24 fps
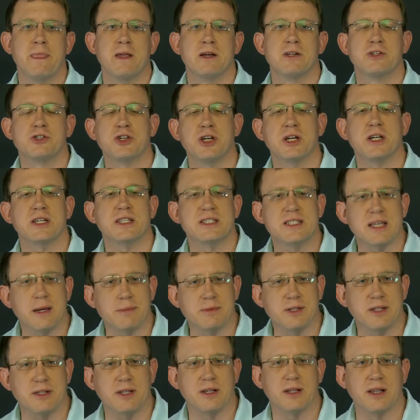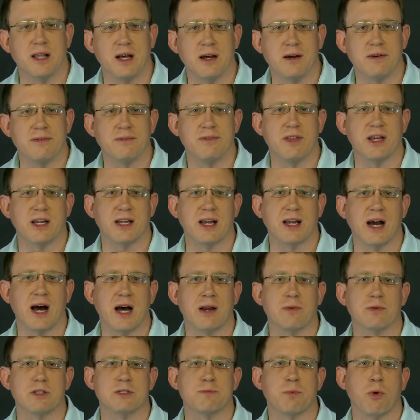She accepted the love that
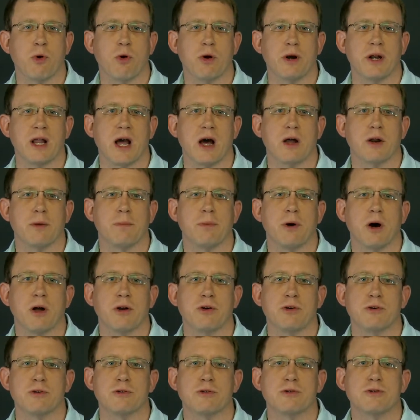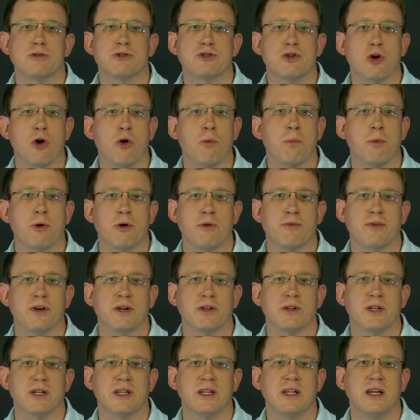God was pouring out upon her so
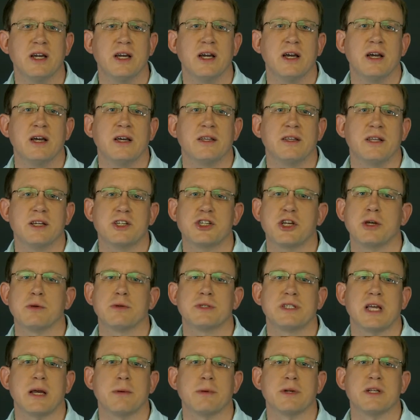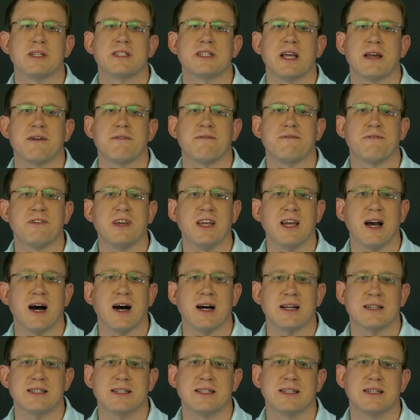perfectly that she was able to say,
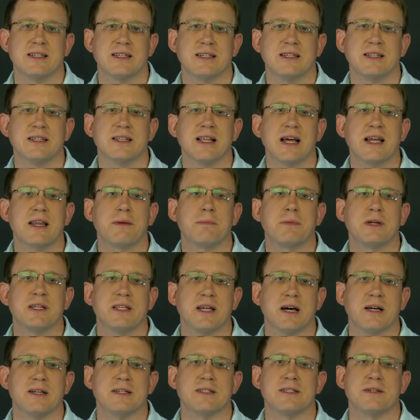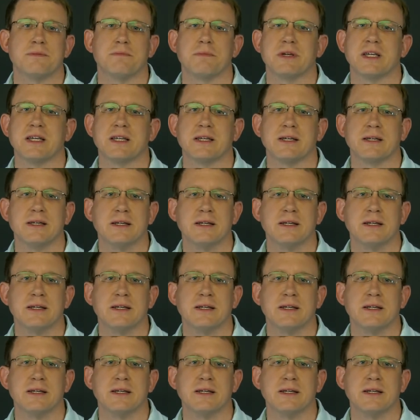"Fiat, let it be done to me."